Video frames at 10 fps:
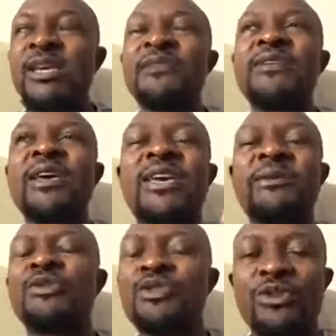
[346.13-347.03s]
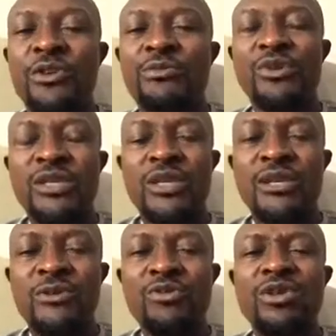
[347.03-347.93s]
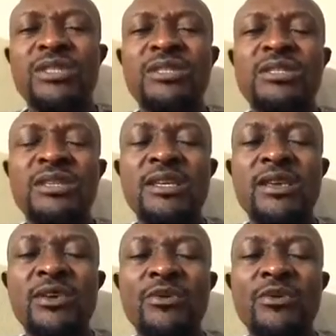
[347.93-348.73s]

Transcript: If I came to your computer now, what is the